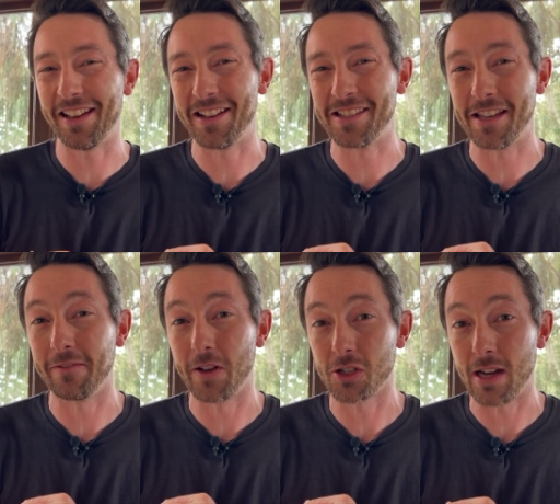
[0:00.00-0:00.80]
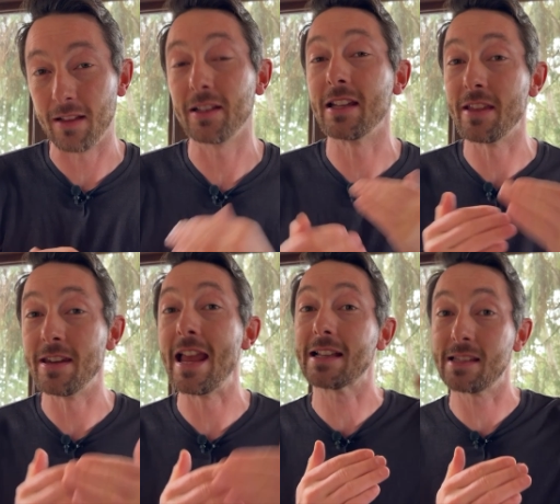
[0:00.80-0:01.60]
uh, set of functionality and the
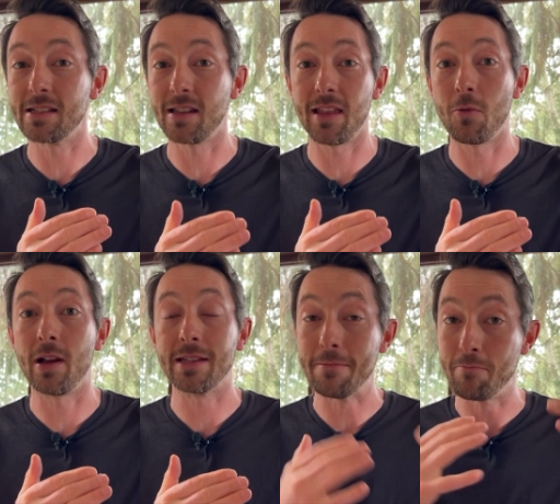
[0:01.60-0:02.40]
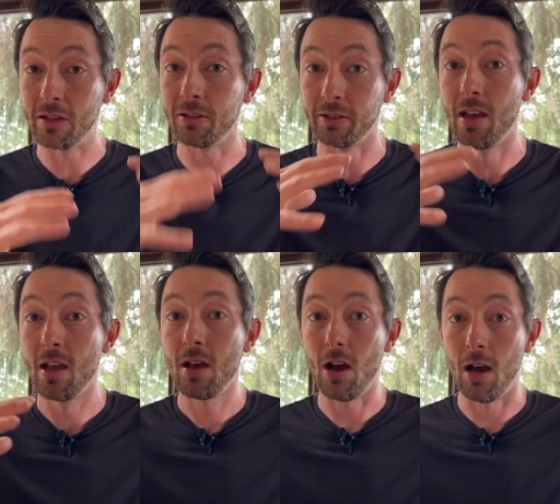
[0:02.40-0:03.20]
next things that they want to build
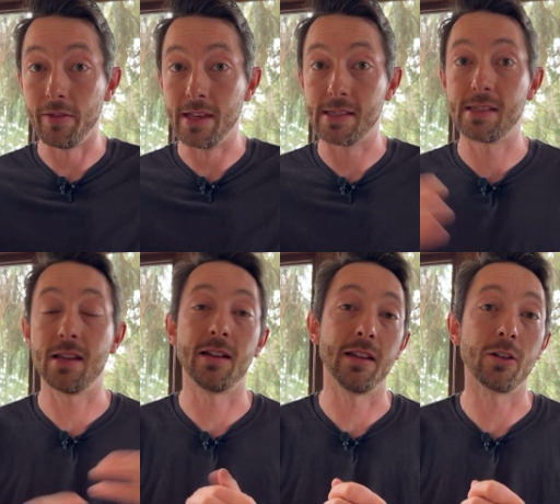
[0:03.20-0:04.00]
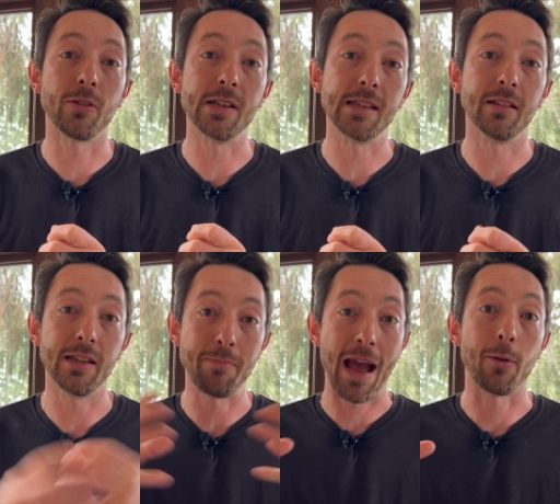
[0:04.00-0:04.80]
on this uh, increasingly
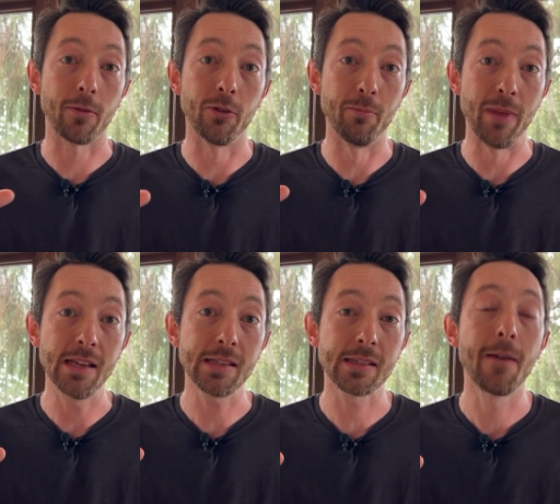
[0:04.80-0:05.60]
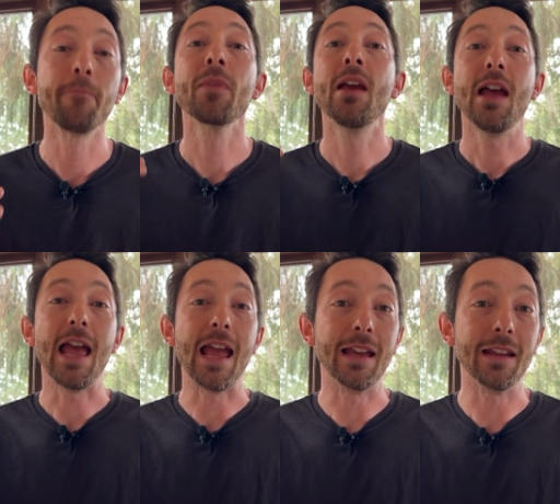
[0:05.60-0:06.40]
powerful base.
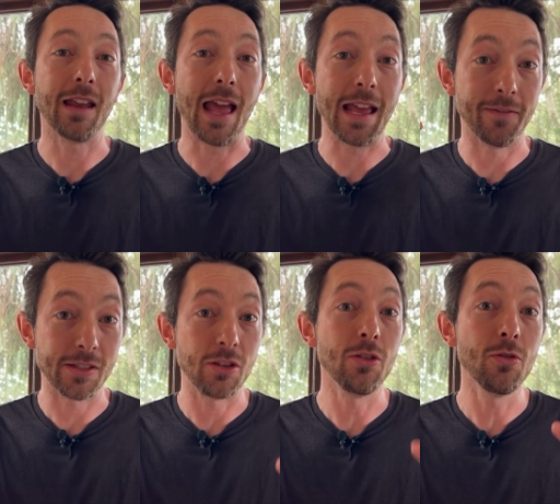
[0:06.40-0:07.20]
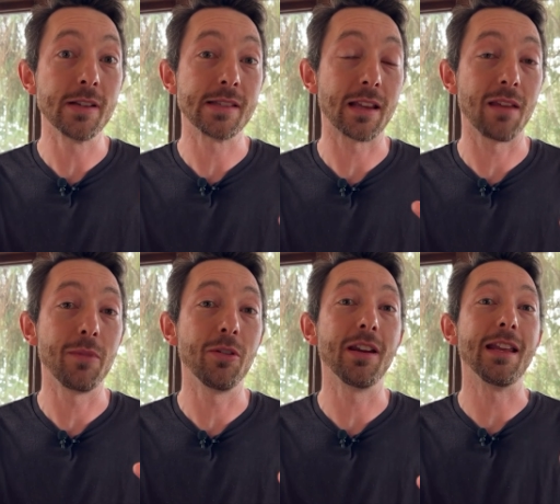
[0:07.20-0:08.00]
And as you as the
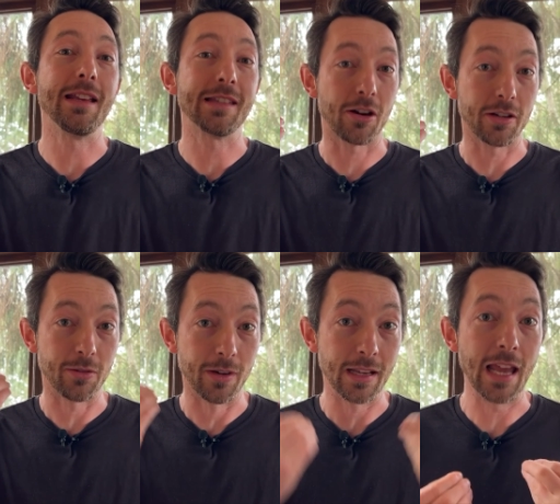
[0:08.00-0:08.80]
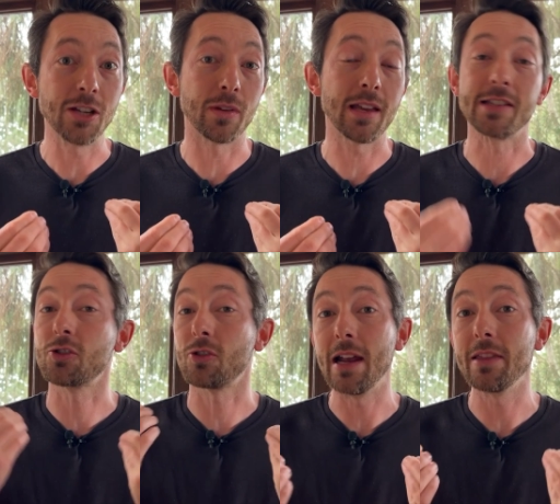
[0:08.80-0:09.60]
community start to engage with us,
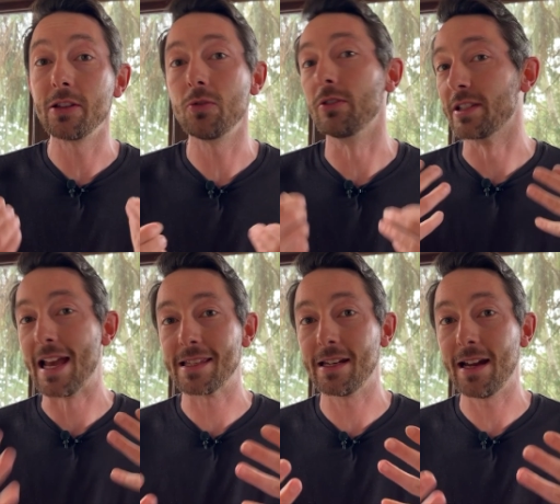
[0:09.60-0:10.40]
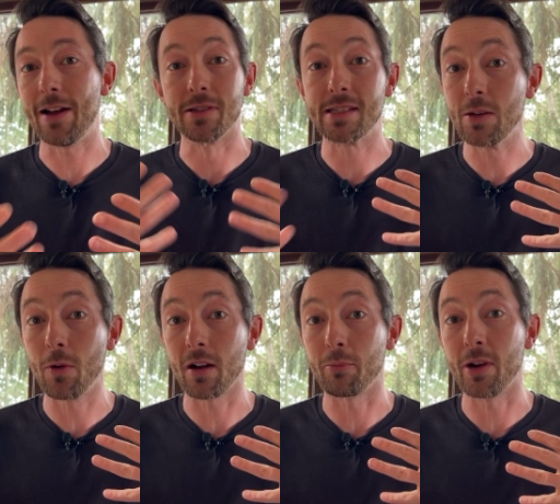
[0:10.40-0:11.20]
try the tool, test it out, see
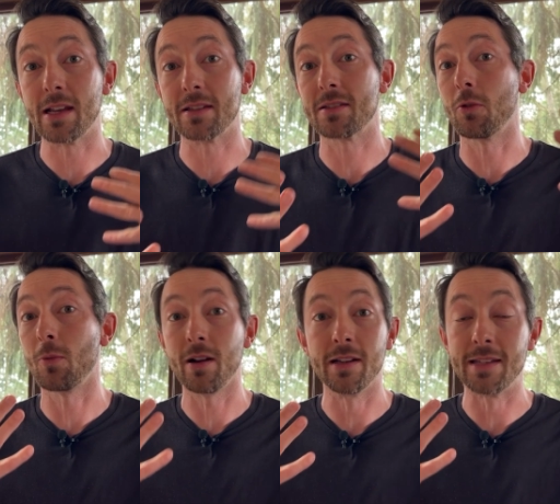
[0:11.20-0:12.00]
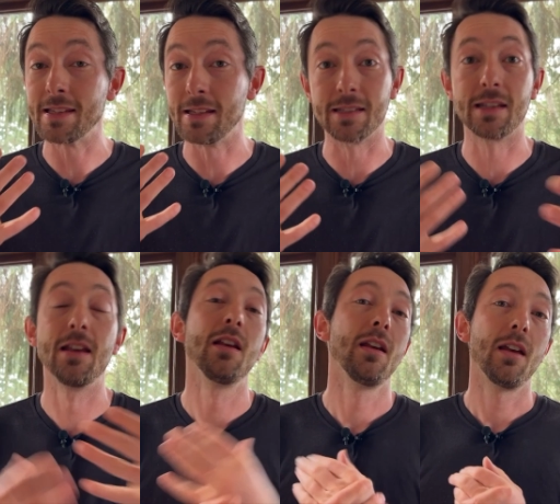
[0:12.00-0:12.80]
where it breaks or where it doesn't
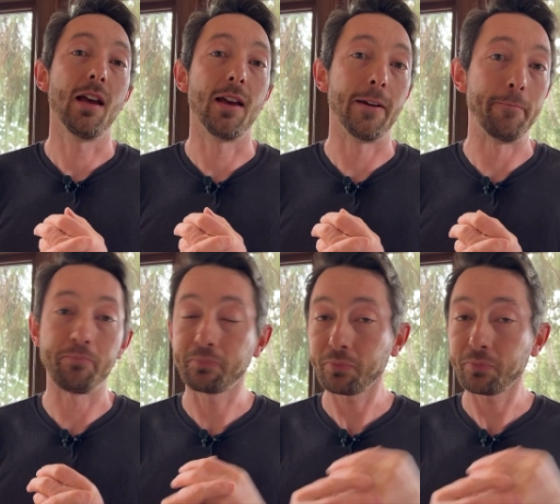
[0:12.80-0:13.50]
um,